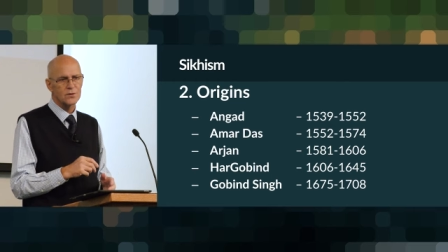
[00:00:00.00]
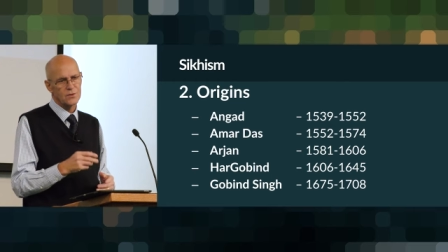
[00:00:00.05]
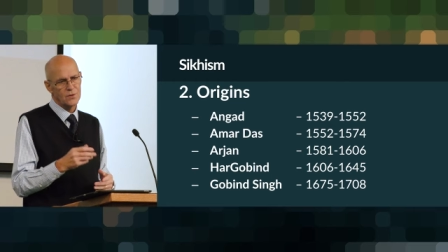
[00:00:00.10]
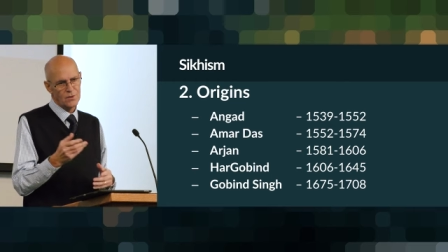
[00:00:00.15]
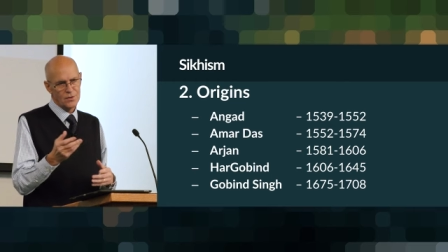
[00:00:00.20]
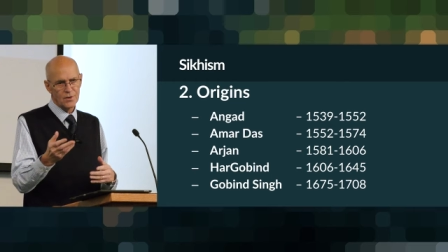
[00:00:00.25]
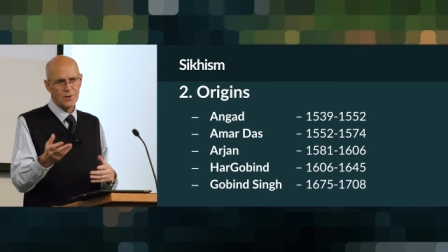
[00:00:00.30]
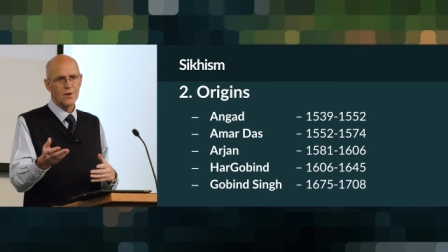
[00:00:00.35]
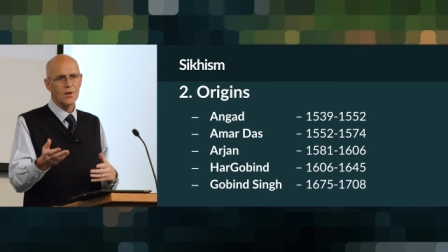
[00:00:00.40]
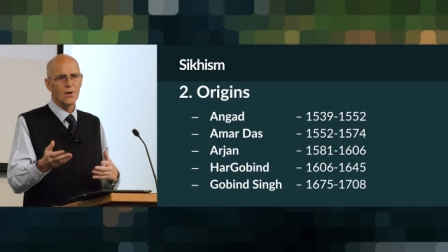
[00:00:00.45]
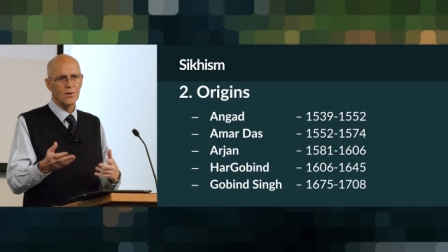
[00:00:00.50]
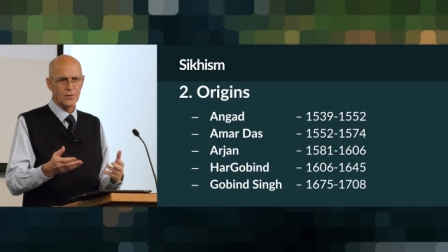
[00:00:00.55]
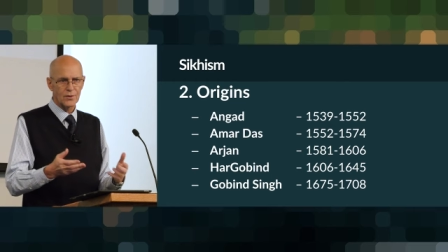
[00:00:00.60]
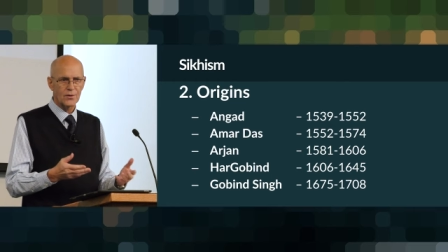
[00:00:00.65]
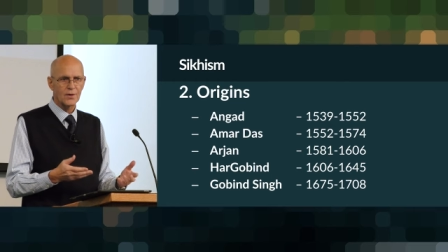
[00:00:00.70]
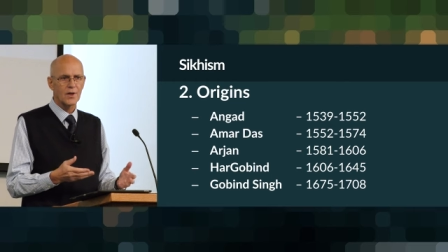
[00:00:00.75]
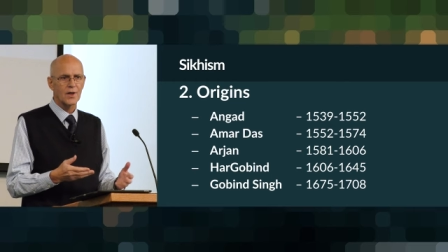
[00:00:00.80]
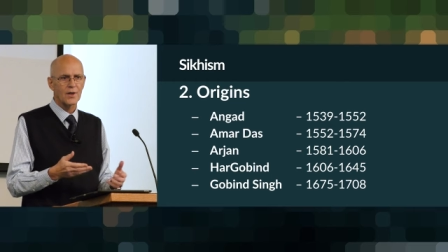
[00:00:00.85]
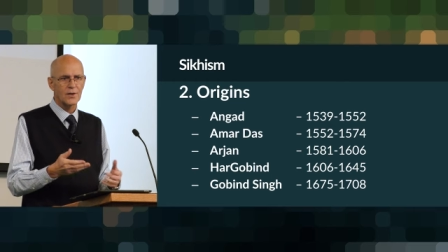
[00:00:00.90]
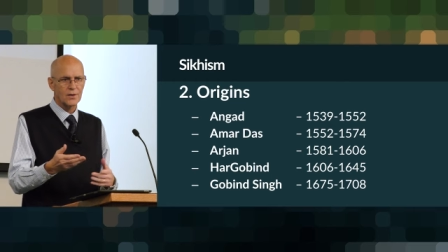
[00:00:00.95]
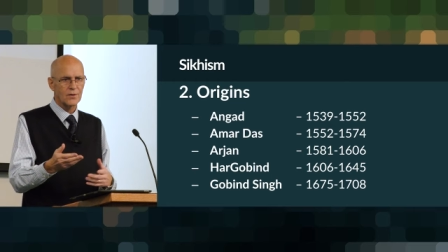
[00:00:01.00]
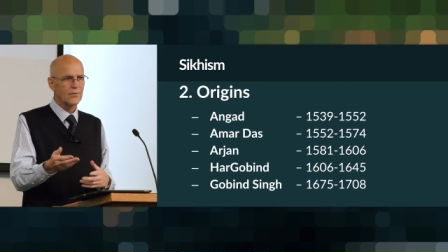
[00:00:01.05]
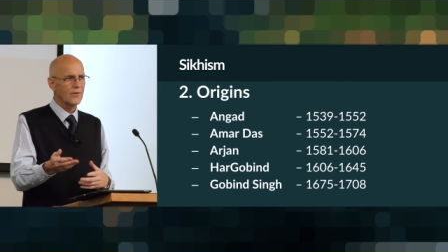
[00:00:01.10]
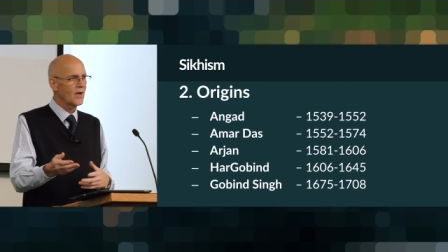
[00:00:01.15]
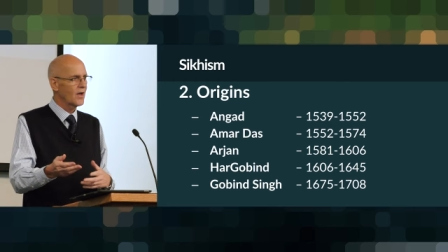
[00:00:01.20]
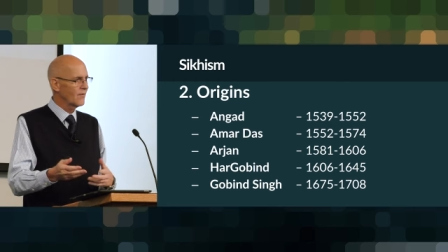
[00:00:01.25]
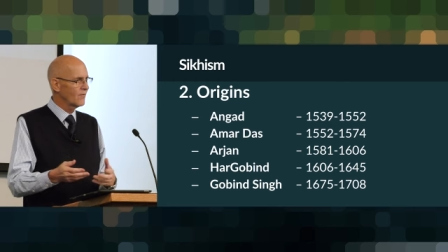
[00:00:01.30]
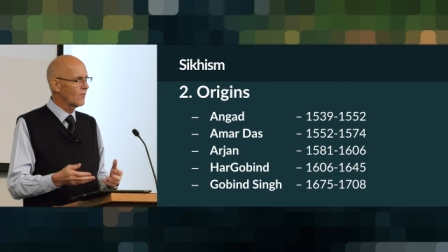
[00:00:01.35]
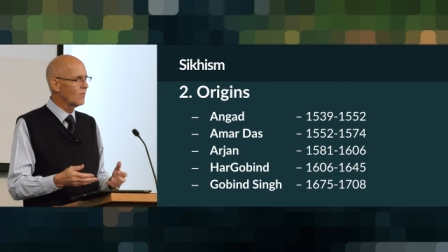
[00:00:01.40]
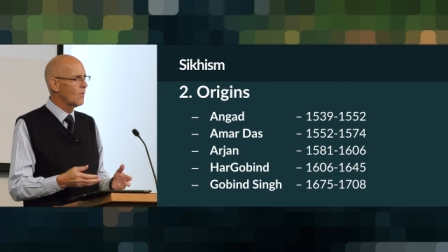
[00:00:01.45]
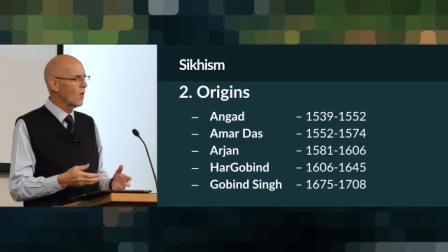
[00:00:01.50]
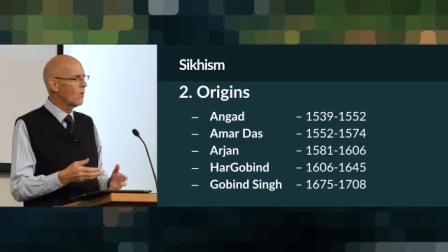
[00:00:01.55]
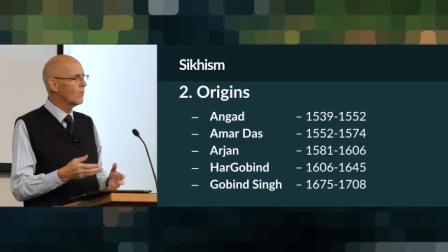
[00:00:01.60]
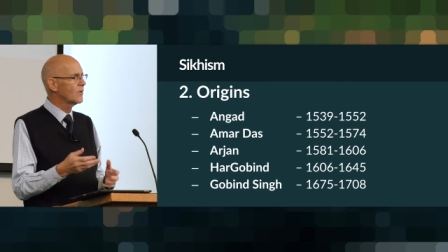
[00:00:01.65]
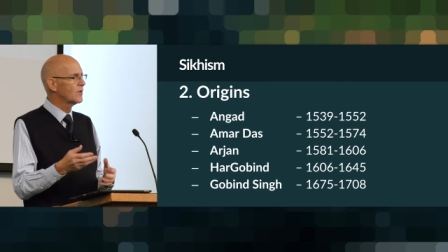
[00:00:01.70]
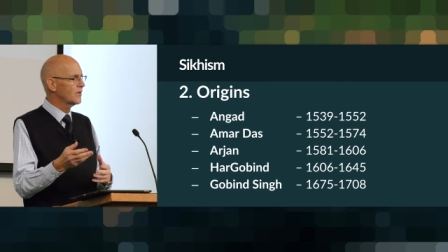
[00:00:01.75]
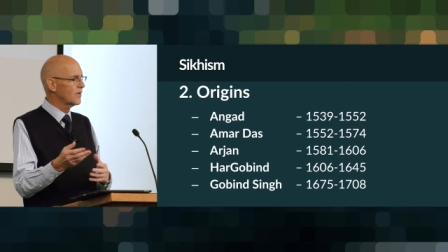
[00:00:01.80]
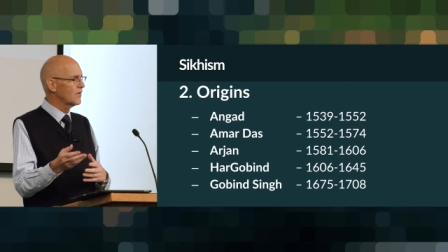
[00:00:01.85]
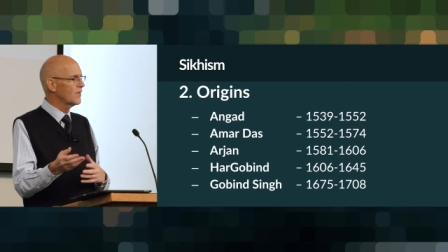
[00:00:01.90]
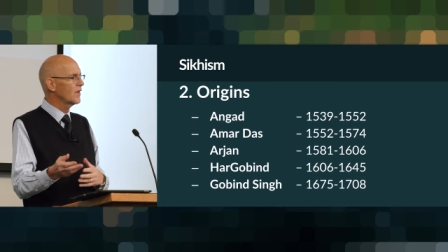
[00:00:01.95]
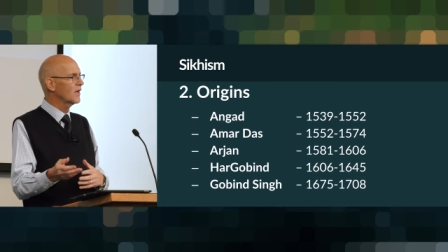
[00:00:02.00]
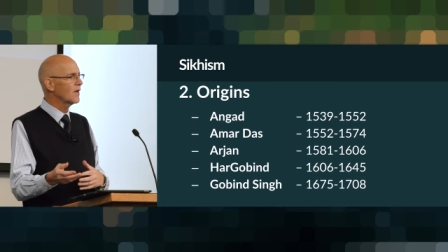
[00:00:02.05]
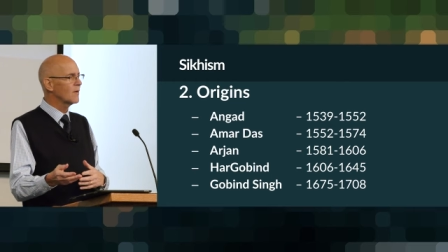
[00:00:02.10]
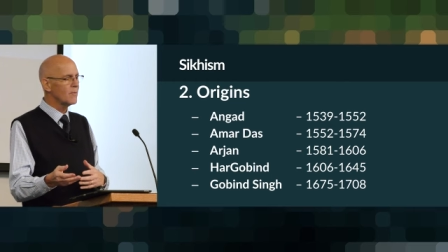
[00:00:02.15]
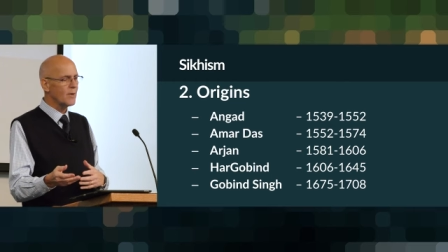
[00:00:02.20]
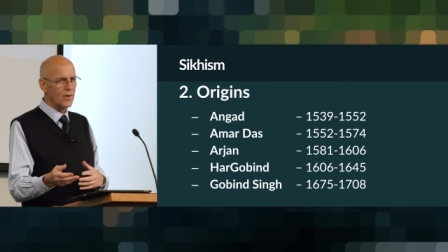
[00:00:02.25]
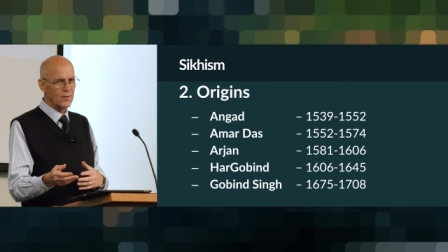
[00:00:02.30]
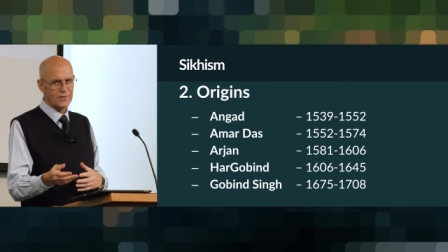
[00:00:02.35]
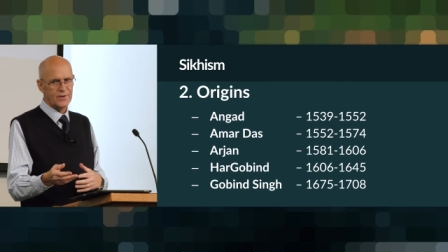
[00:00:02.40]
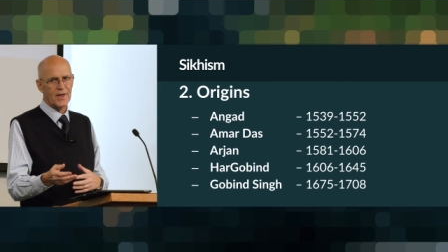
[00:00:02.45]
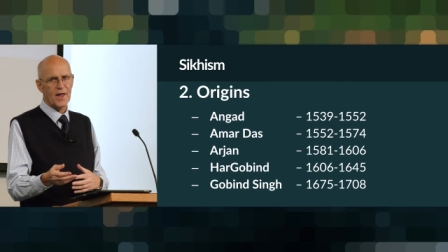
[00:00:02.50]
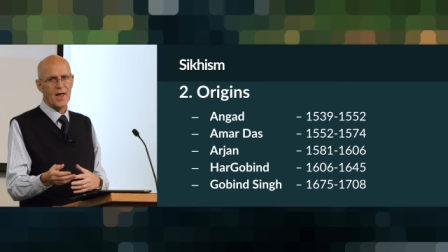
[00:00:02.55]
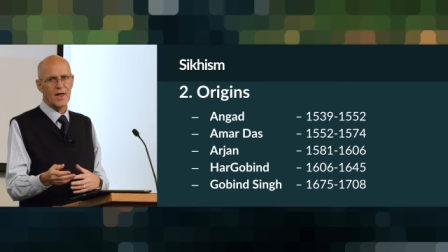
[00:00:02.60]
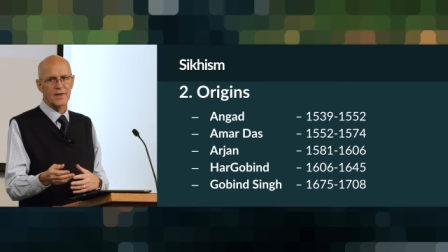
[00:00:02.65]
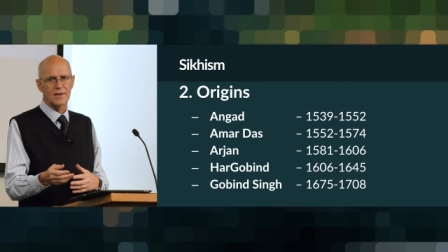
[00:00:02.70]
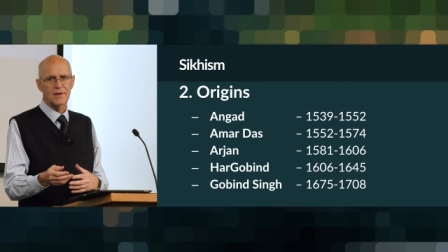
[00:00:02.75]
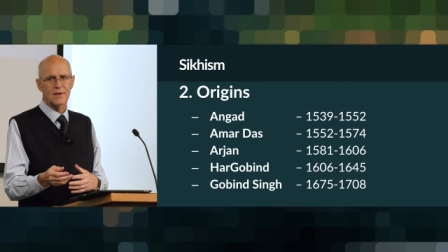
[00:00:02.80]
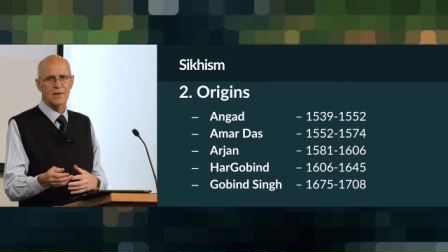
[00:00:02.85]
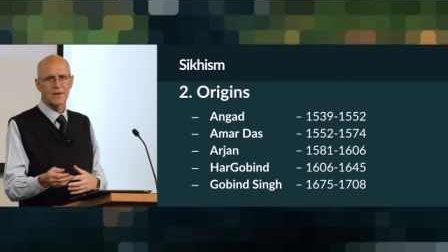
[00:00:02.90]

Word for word: So you know, you, get, you have a moment to think about that.